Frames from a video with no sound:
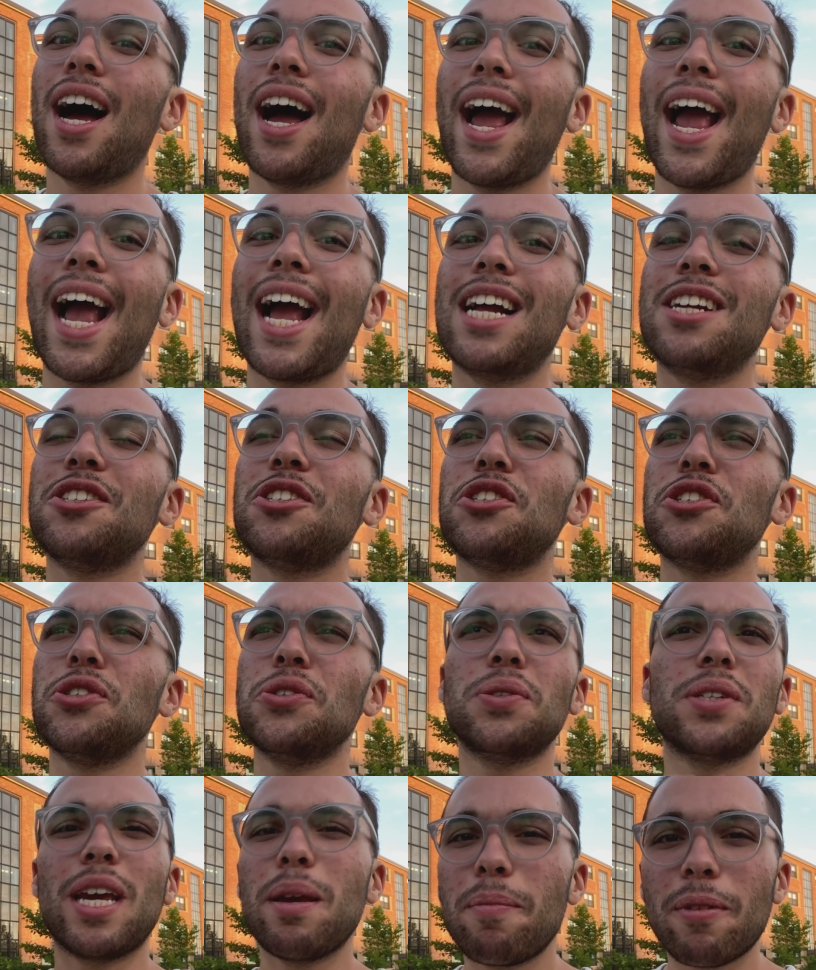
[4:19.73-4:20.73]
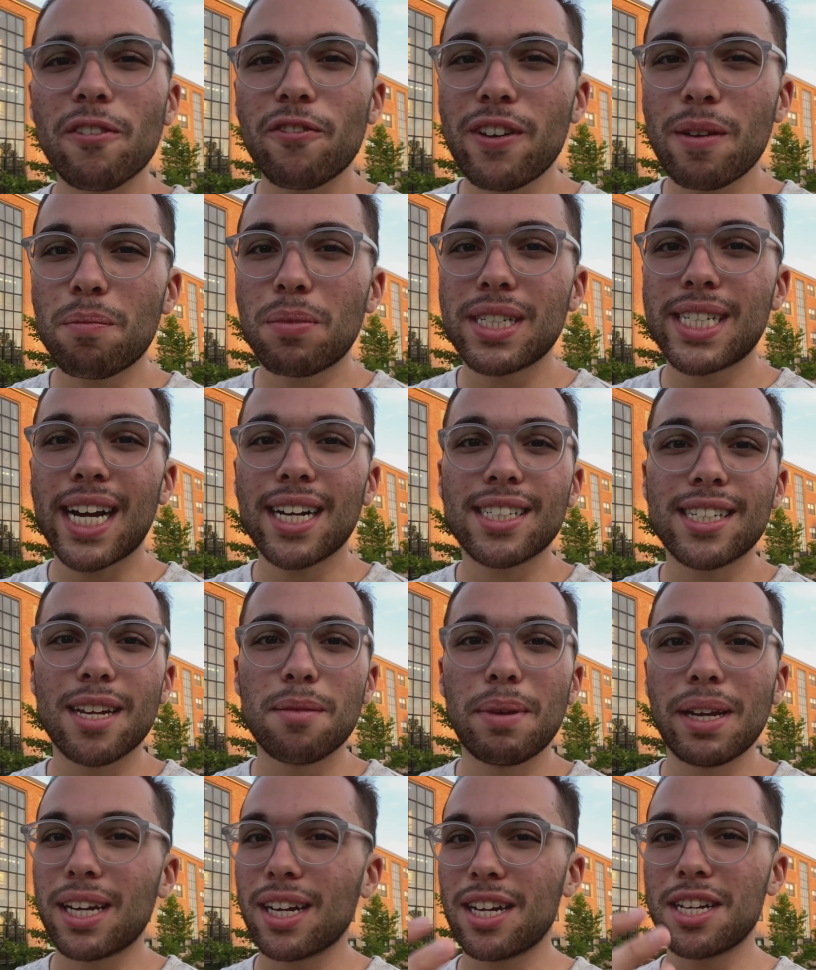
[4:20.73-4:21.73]
and to keep your feet protected,
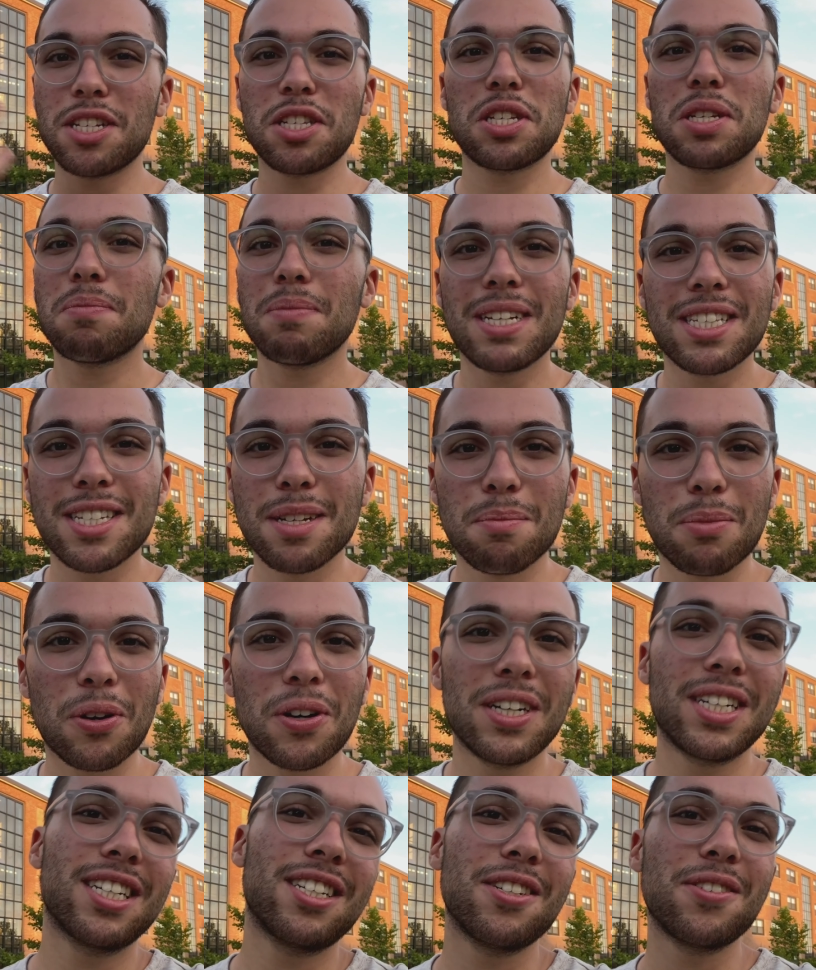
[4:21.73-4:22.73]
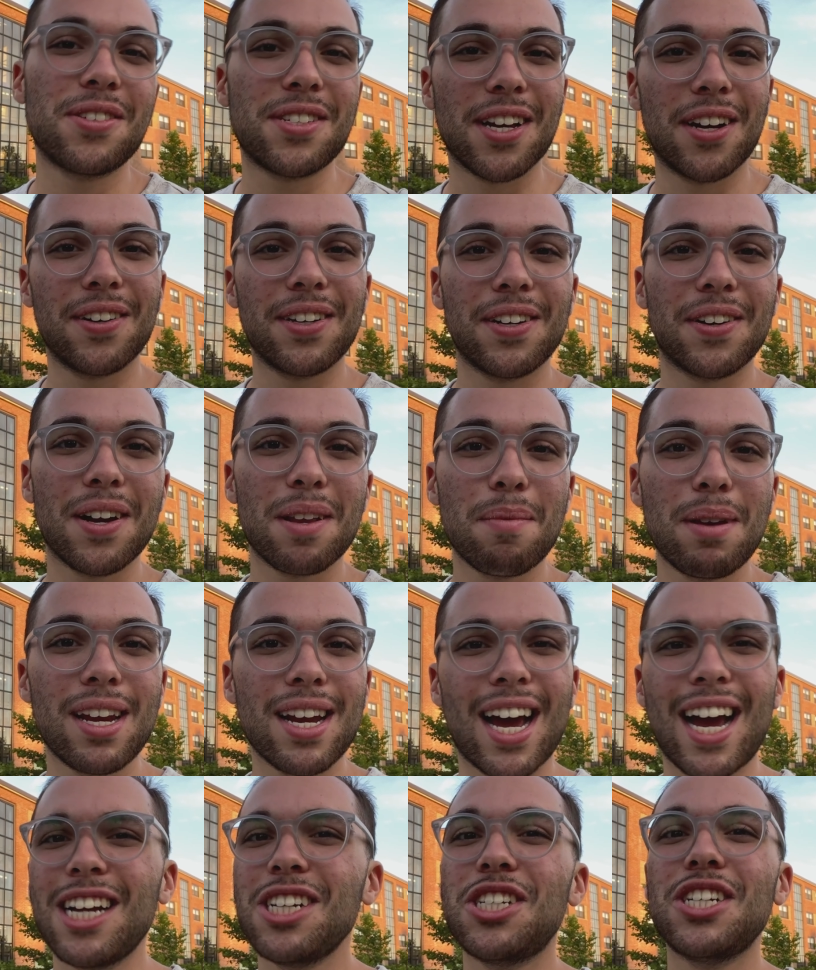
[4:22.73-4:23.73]
because it's important to do so, you know what I mean?
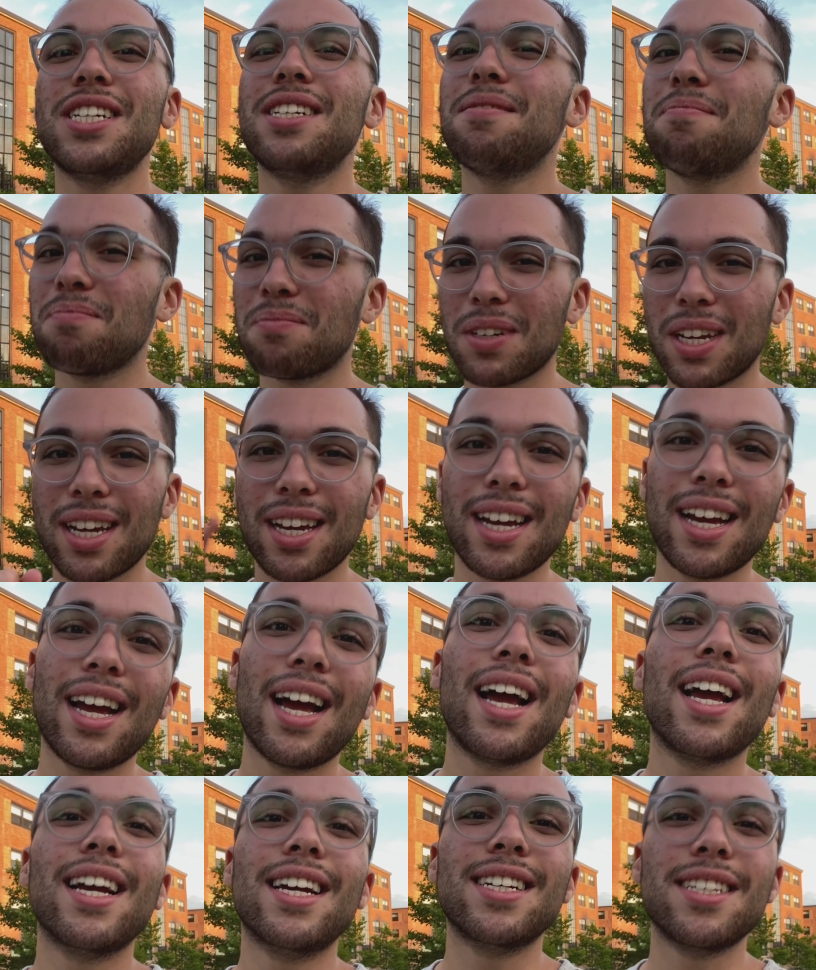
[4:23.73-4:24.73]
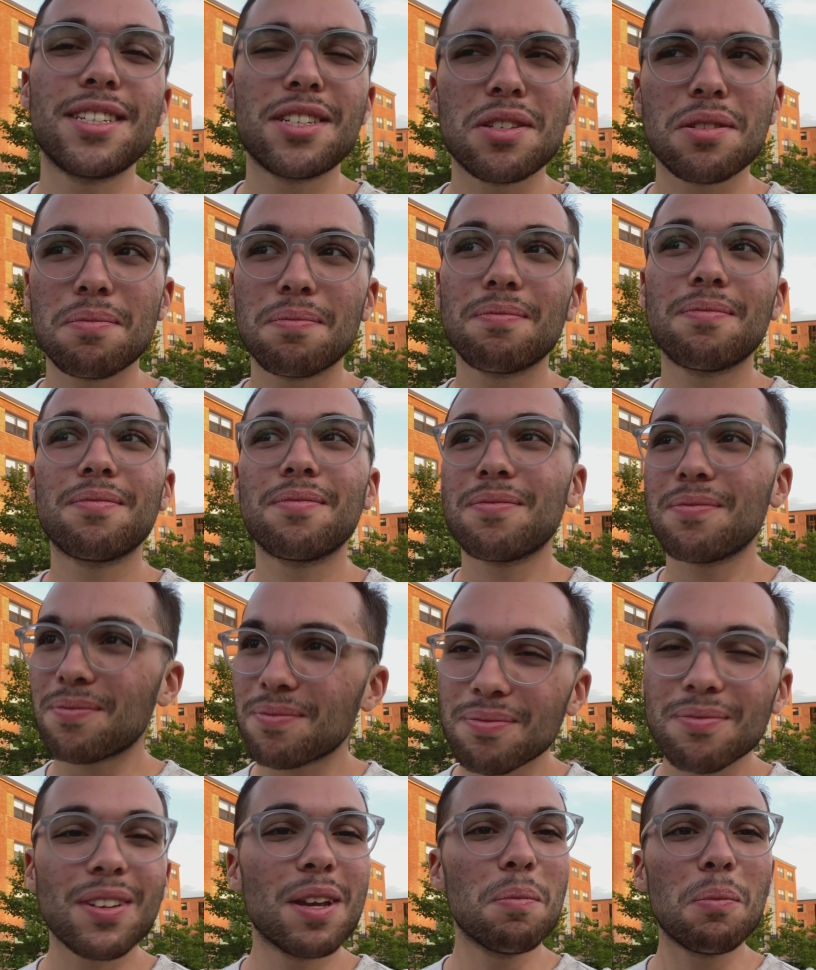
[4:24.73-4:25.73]
Hygiene is
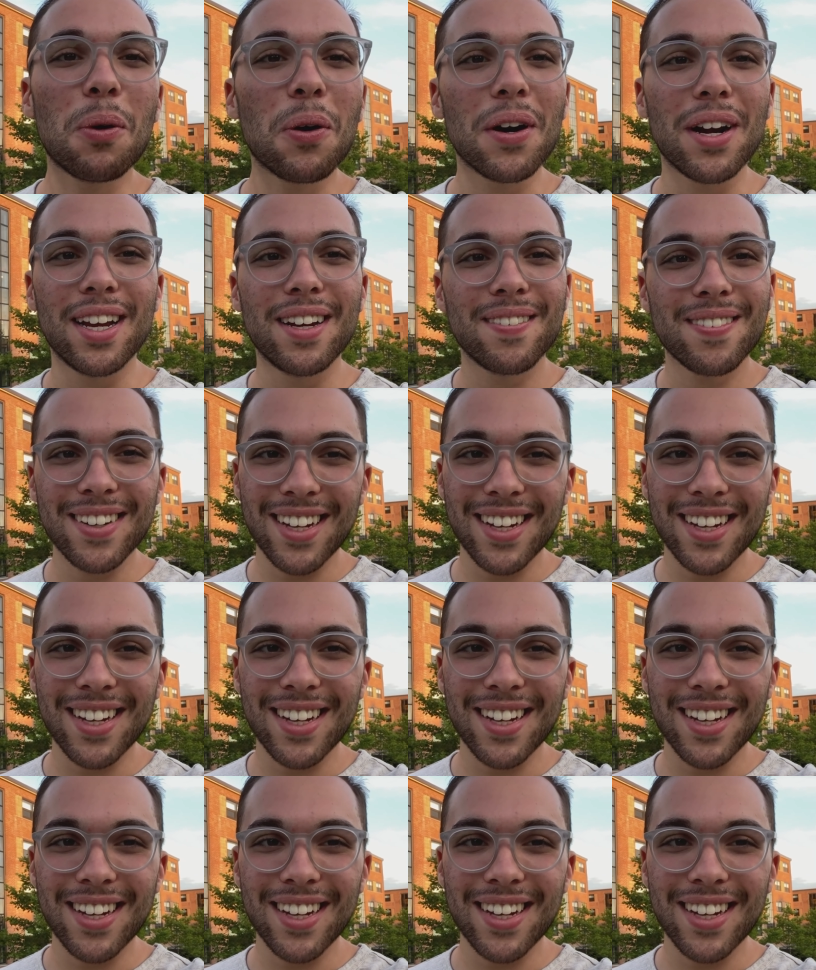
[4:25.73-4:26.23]
important.